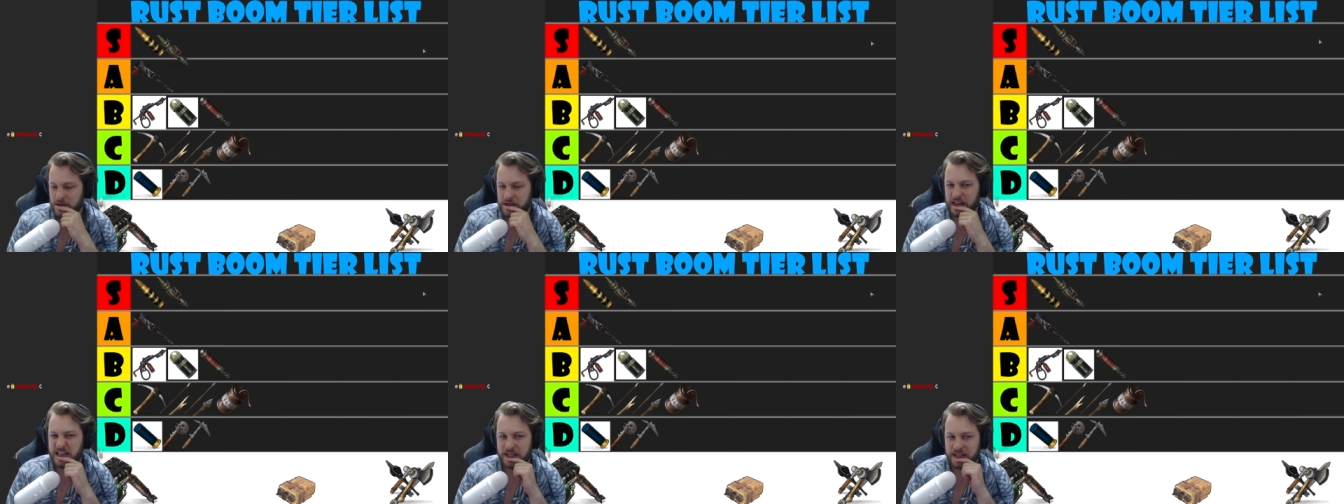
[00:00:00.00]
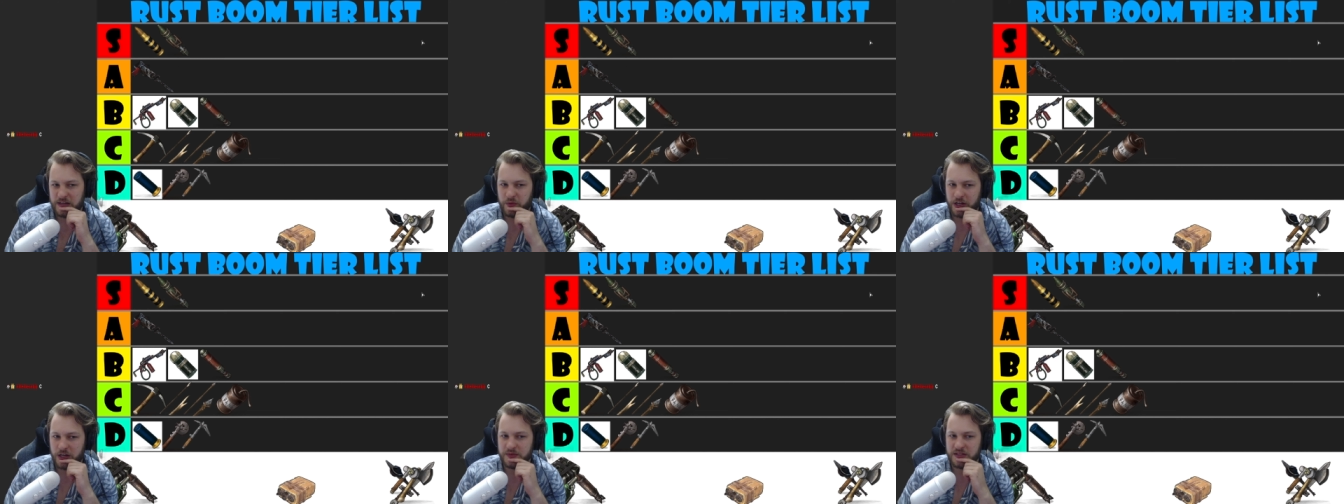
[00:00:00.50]
That's I think
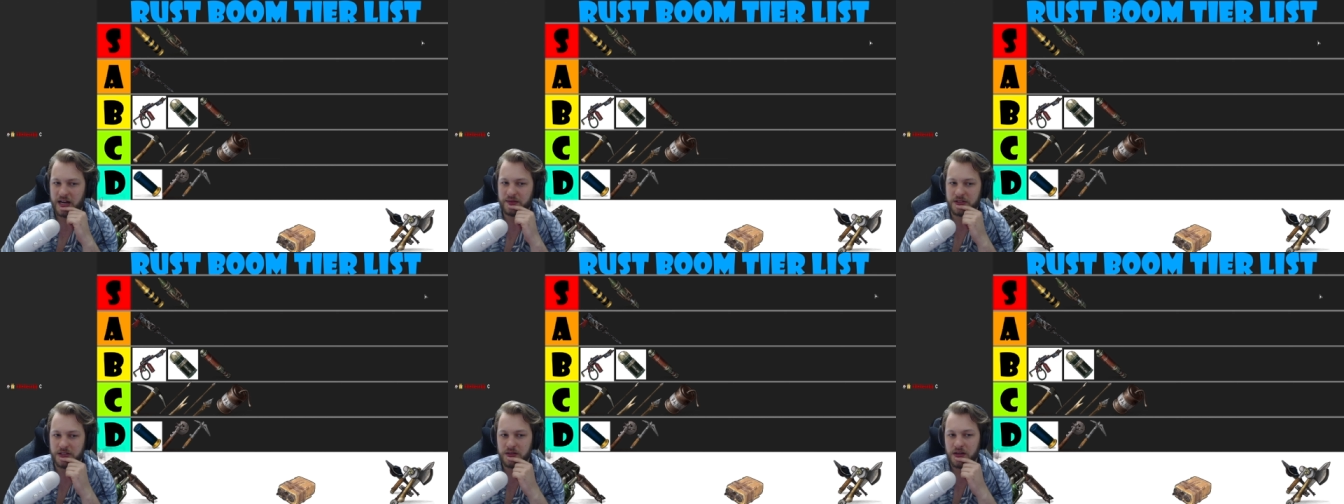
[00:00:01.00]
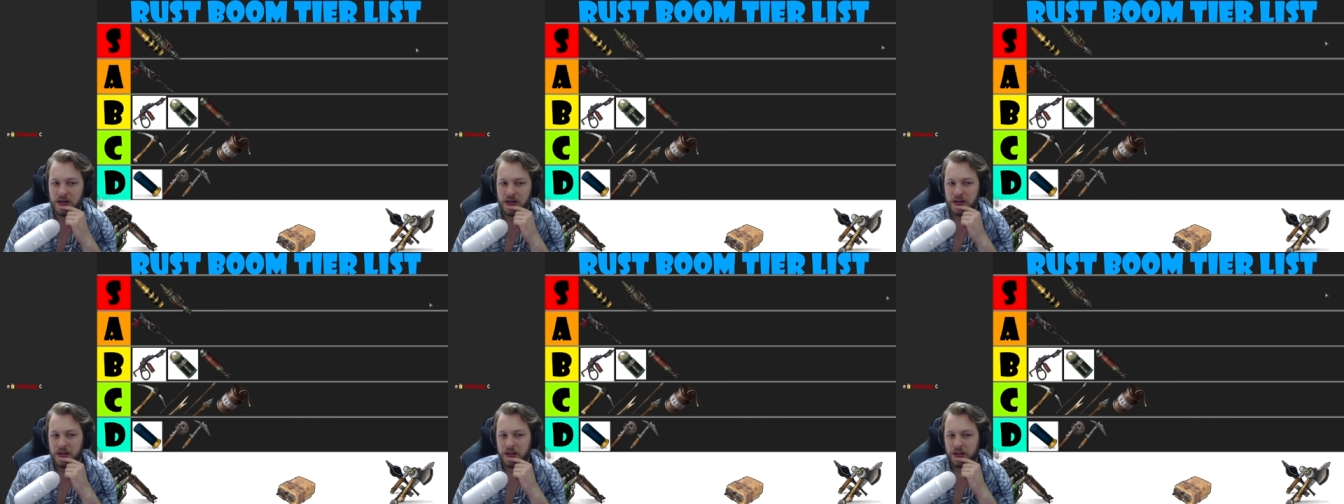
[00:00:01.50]
what it comes down to,
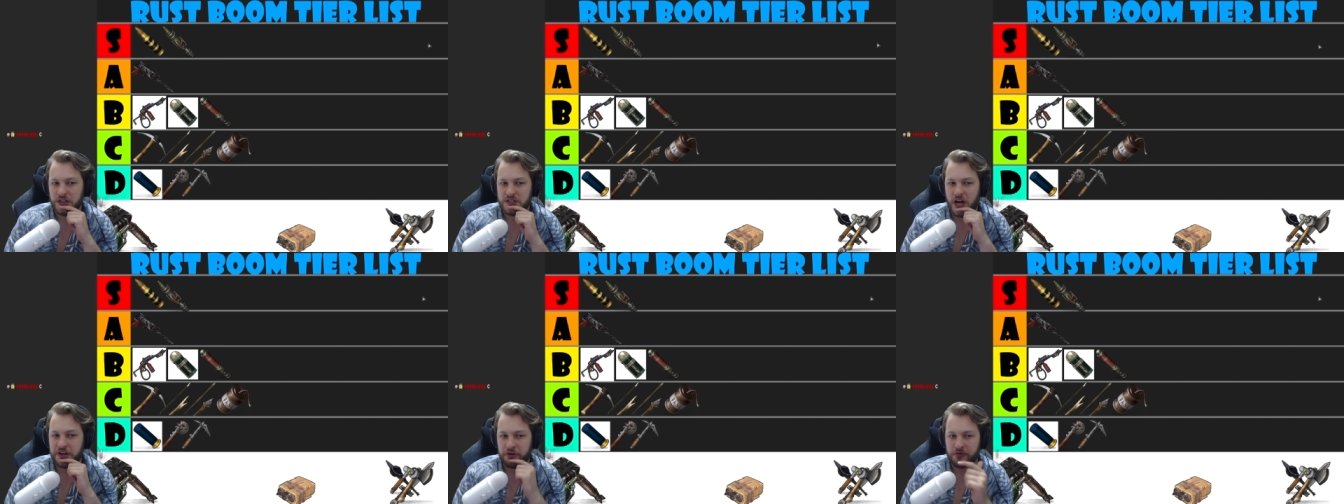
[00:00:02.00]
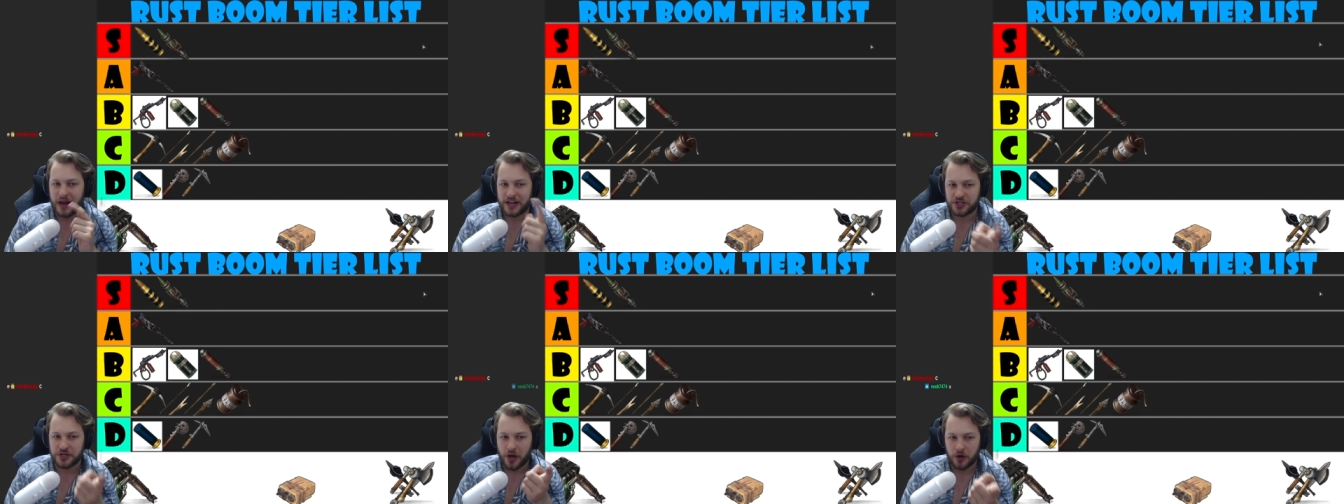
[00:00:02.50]
because I don't
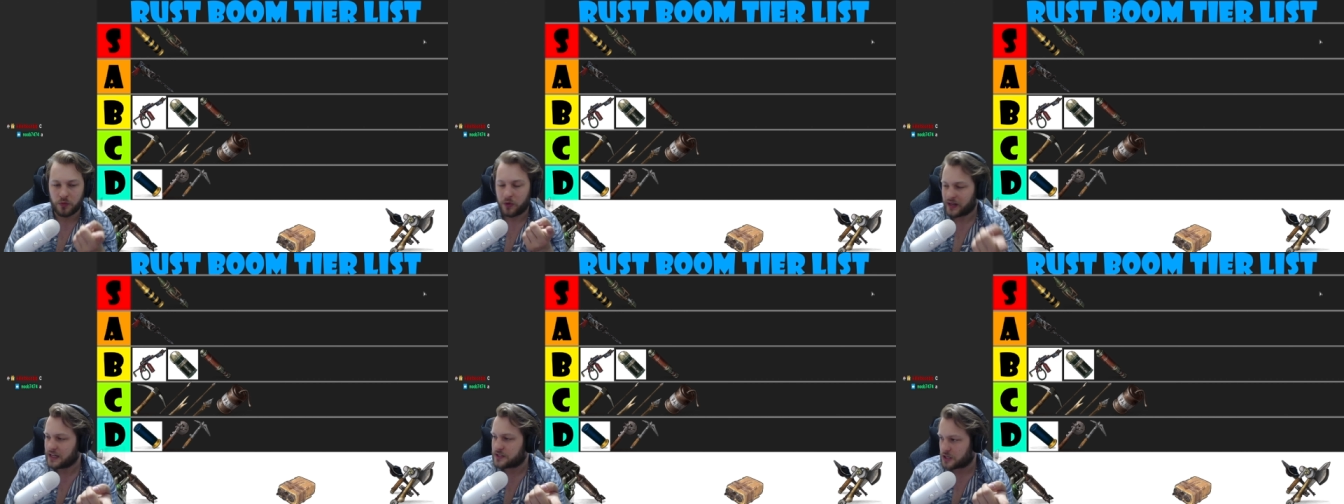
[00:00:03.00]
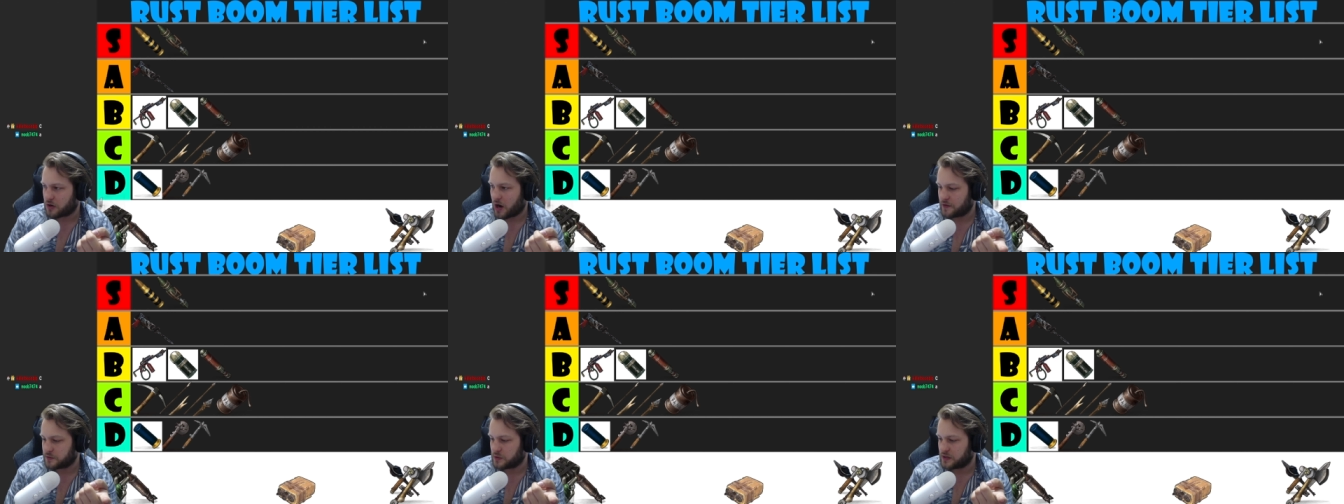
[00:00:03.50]
actually know what it is to
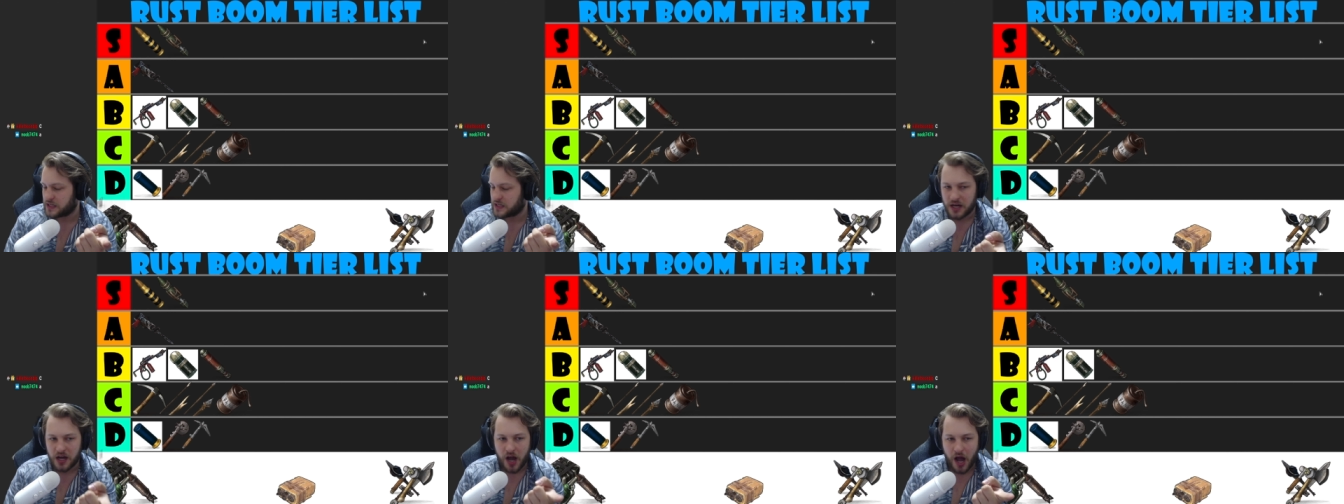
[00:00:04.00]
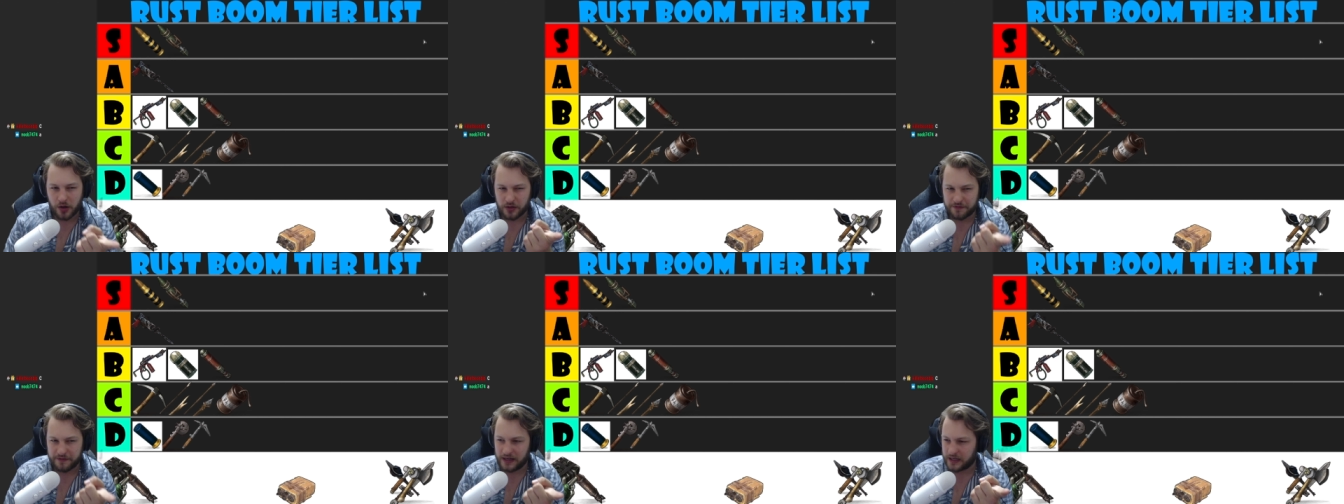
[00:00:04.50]
craft one of these. I got a
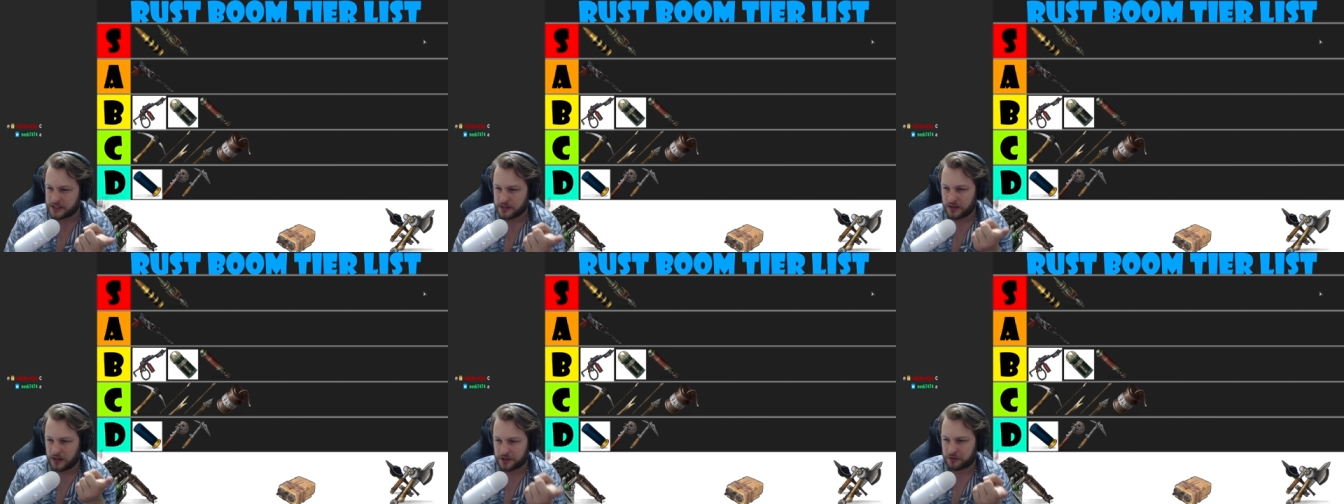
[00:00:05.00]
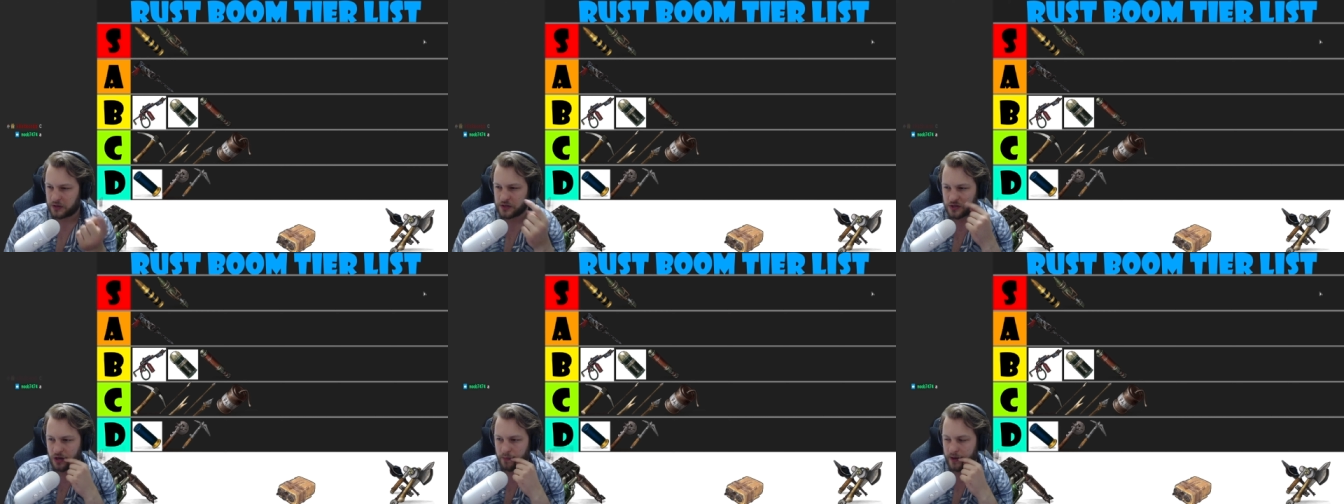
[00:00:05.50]
feeling it's only like
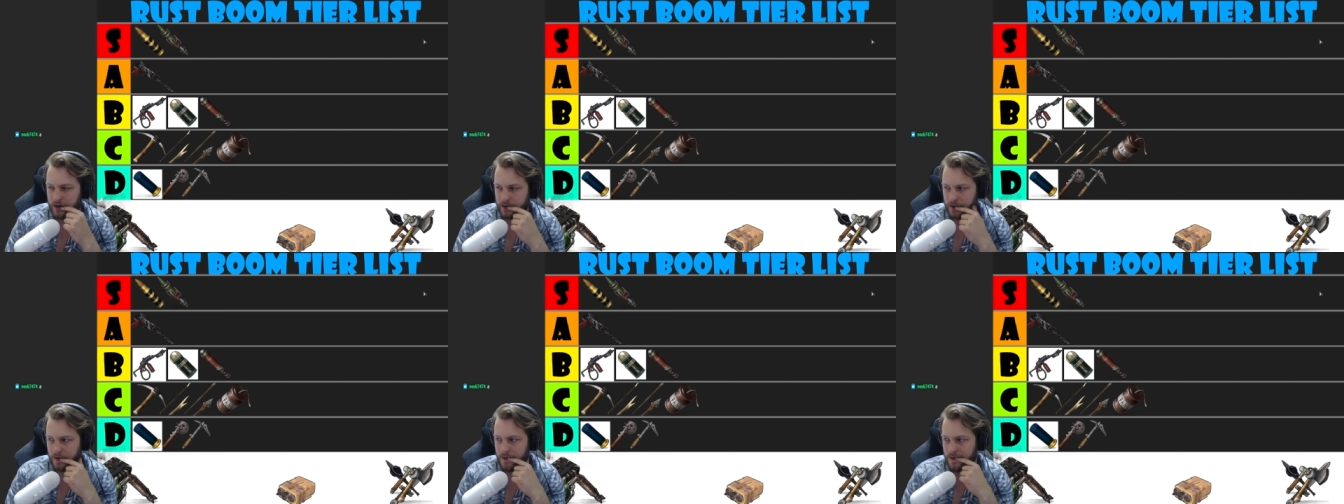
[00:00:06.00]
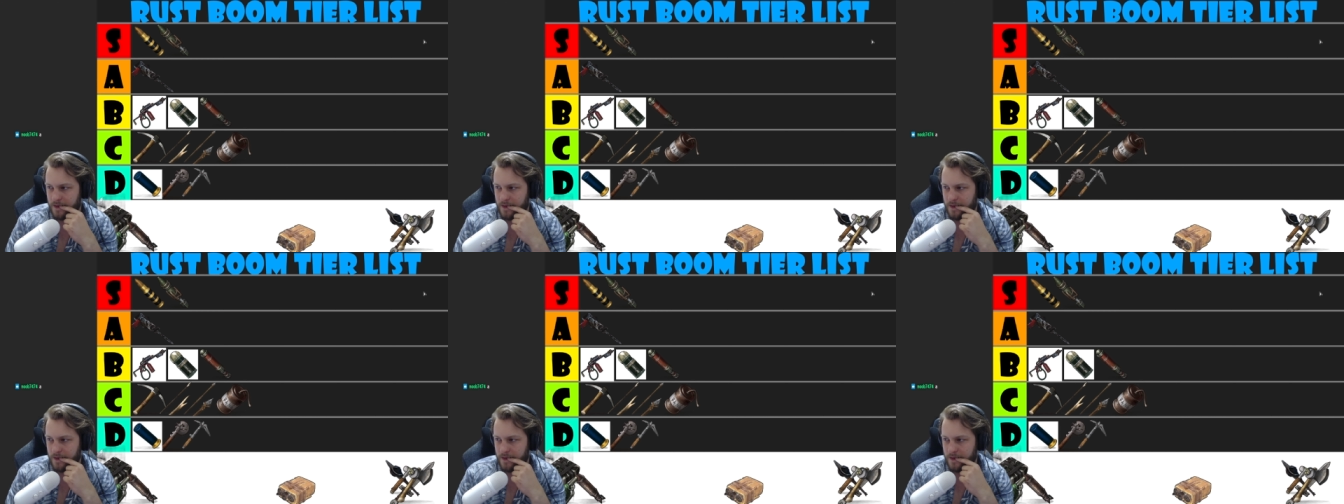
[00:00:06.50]
300 gunpowder though,